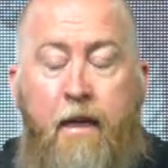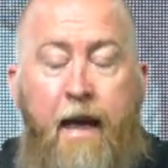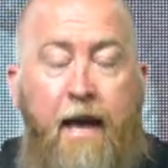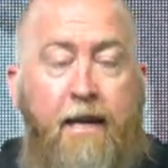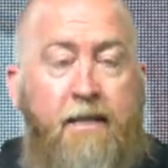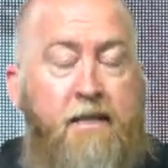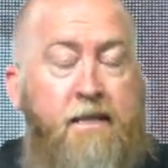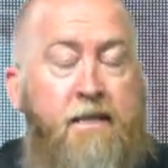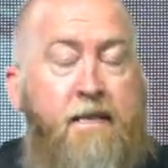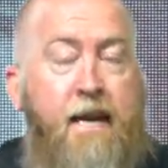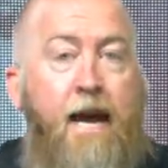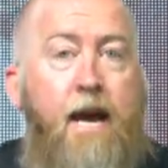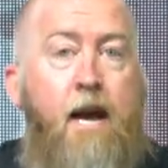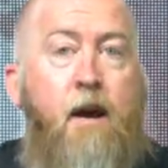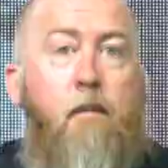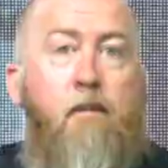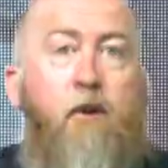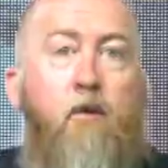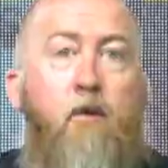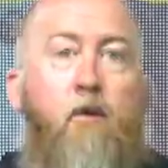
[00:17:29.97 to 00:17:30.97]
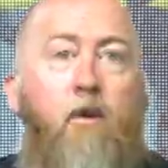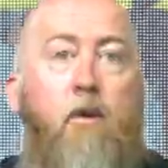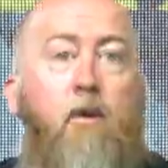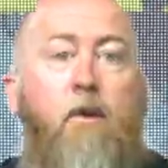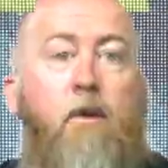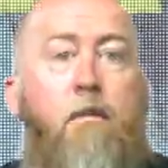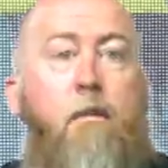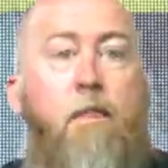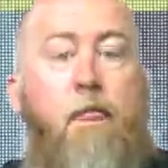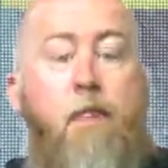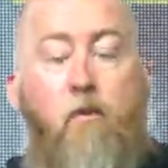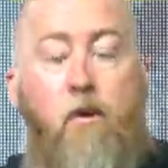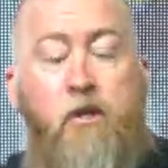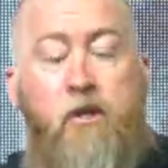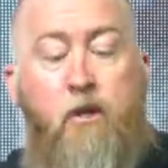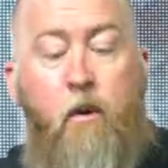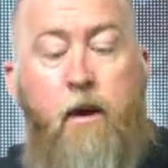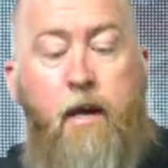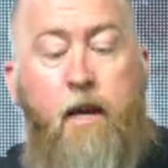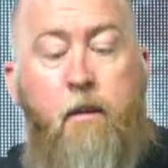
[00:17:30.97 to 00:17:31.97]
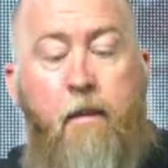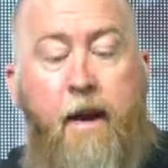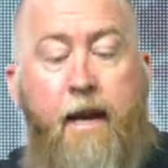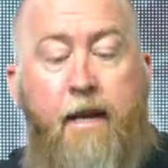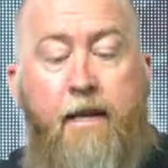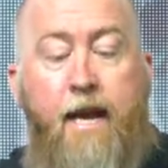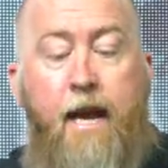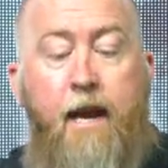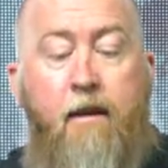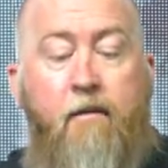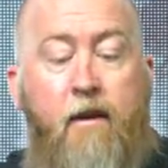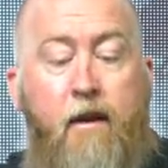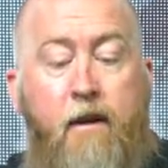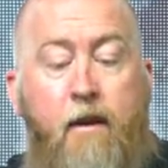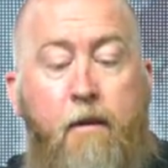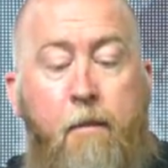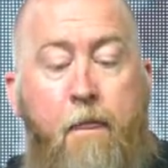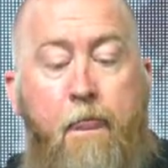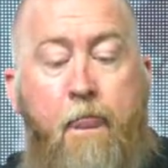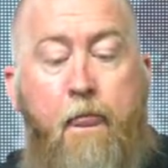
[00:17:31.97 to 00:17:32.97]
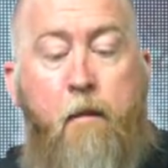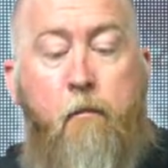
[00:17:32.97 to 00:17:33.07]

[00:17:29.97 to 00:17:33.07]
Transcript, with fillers: that Samuel was going to make David